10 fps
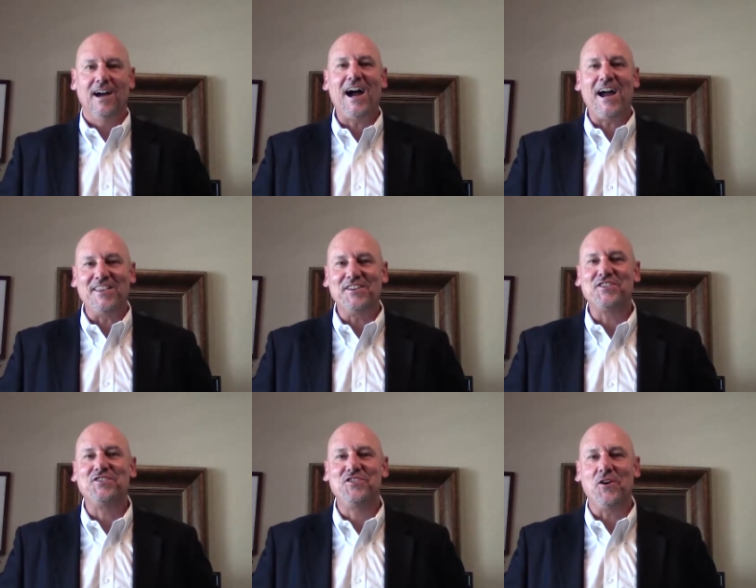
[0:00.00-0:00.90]
Hi,
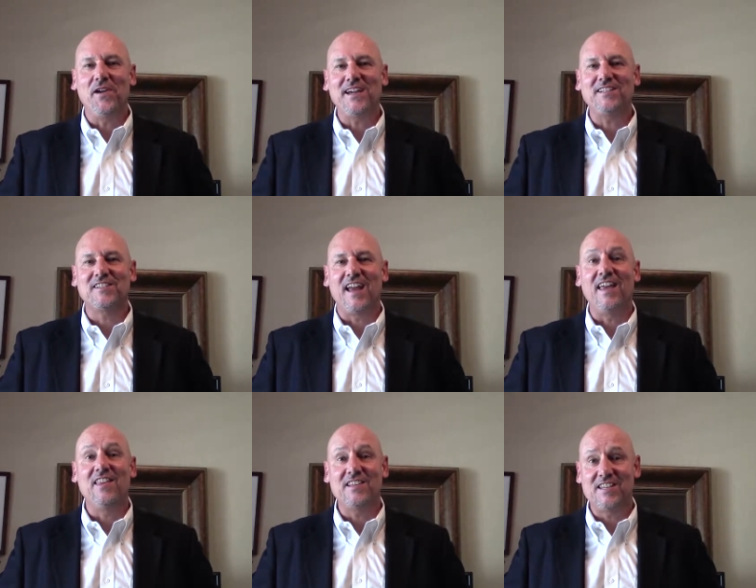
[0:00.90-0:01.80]
this is Joe Hicks,
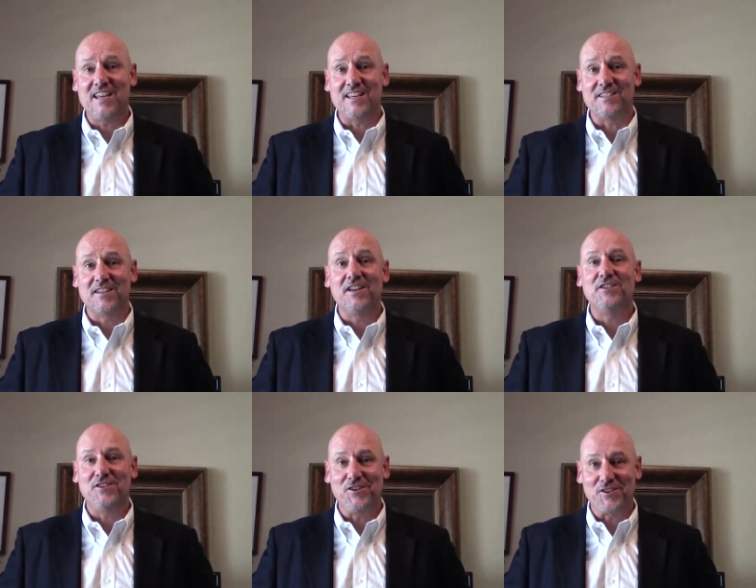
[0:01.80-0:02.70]
and this is
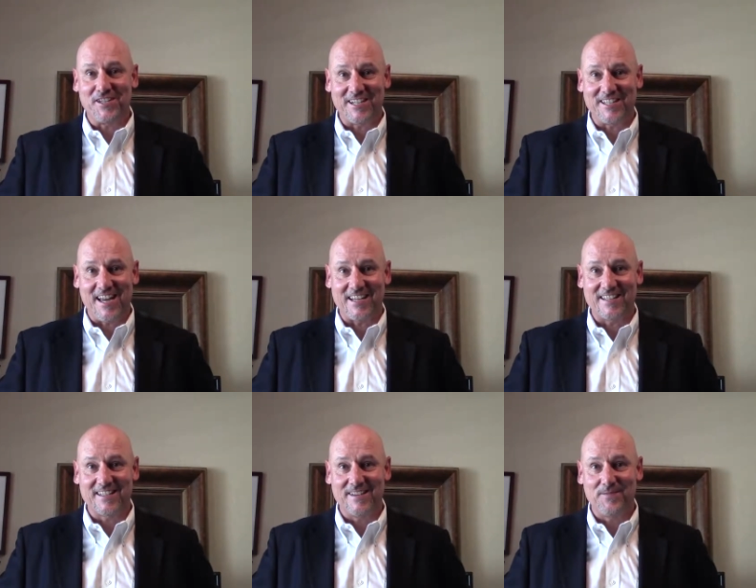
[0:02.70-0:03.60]
To Your
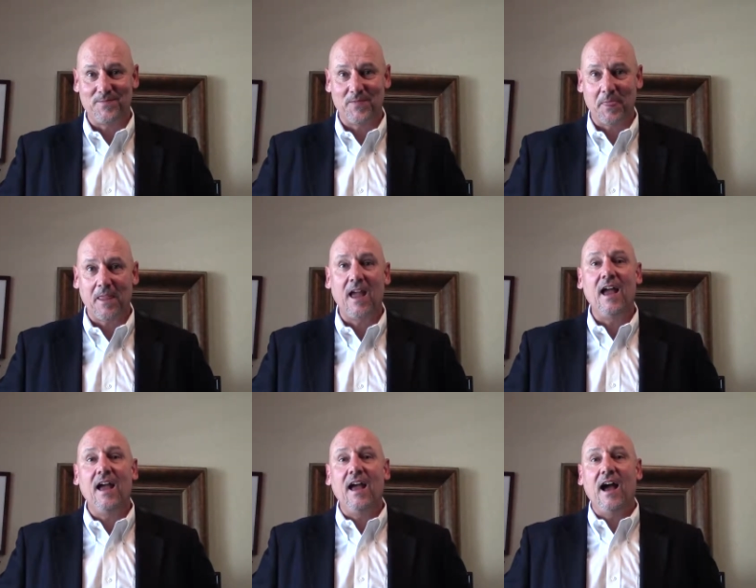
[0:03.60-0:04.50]
Success.
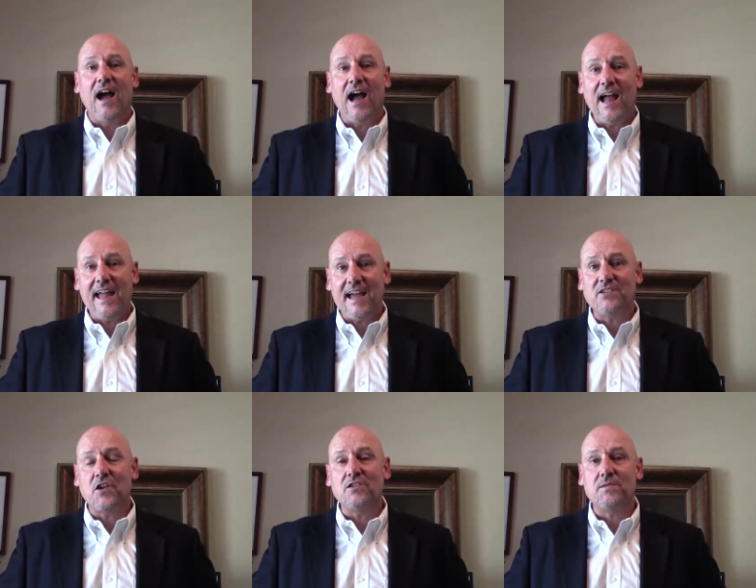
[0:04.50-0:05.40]
I
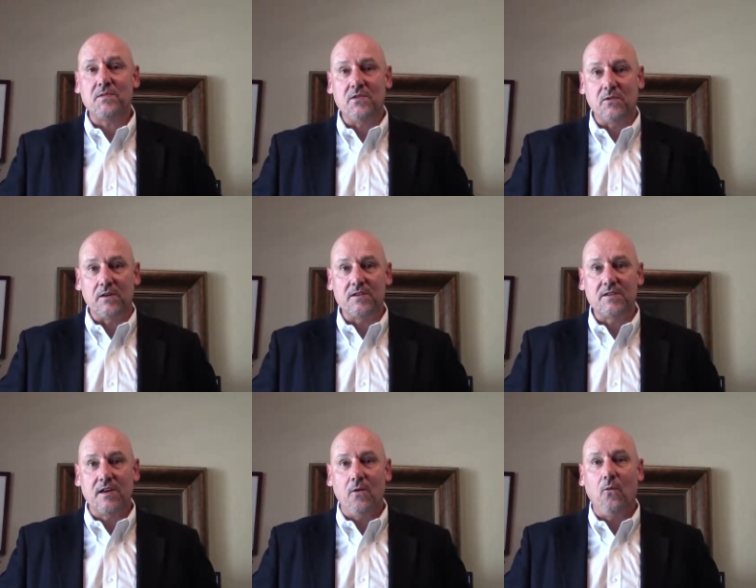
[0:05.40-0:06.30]
asked
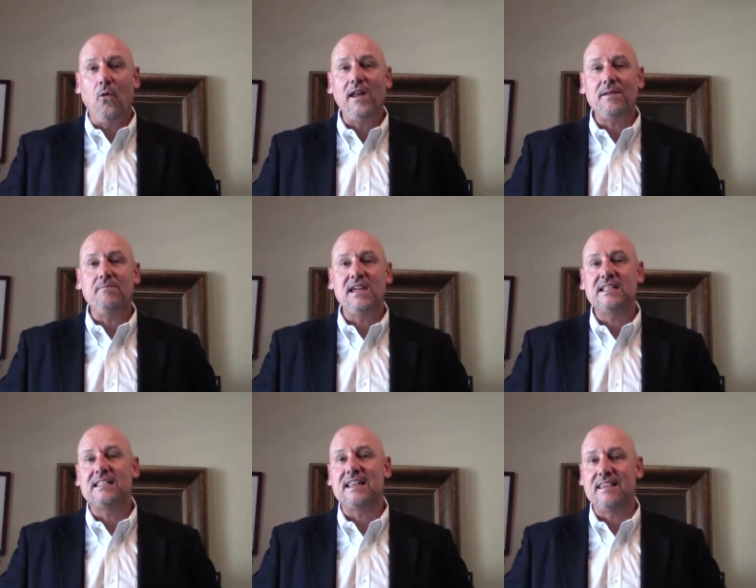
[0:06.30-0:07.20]
entrepreneurs what it
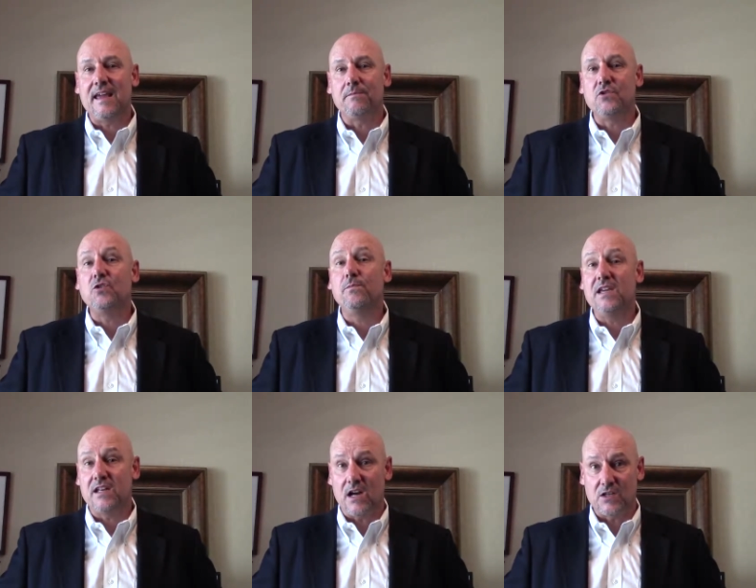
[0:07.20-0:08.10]
means to them to
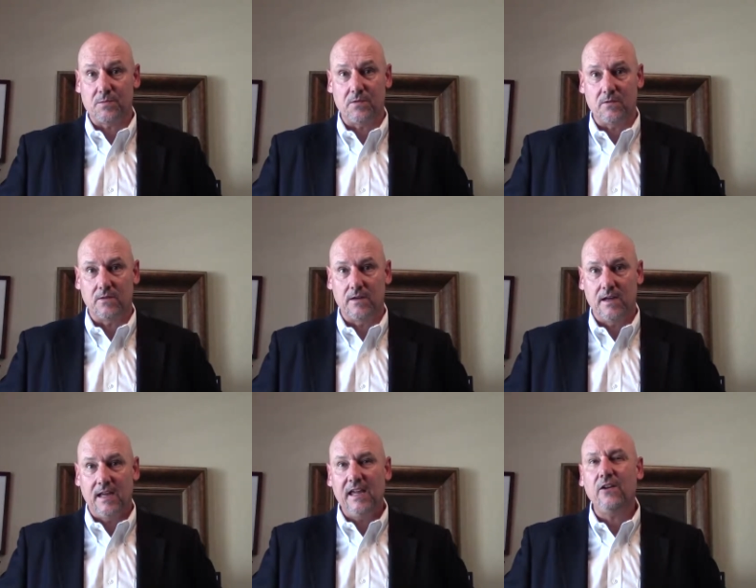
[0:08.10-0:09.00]
be an entrepreneur.
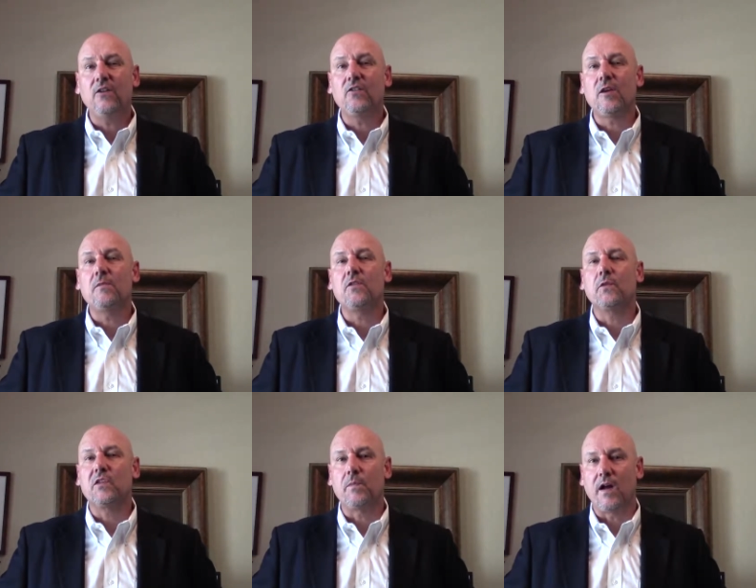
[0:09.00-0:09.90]
Here are some of the
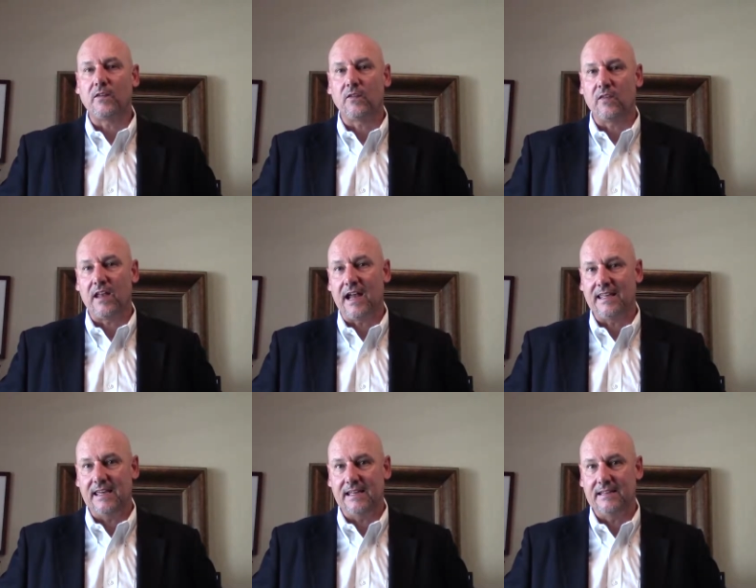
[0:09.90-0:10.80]
responses that I
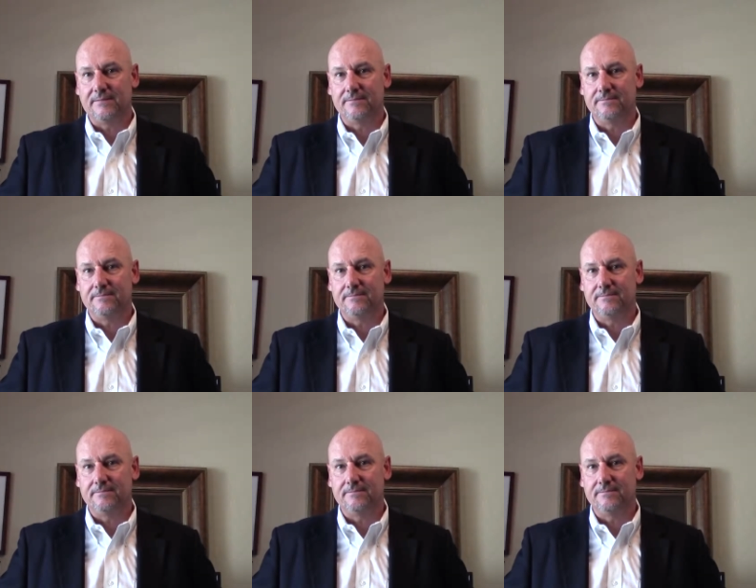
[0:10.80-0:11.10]
get.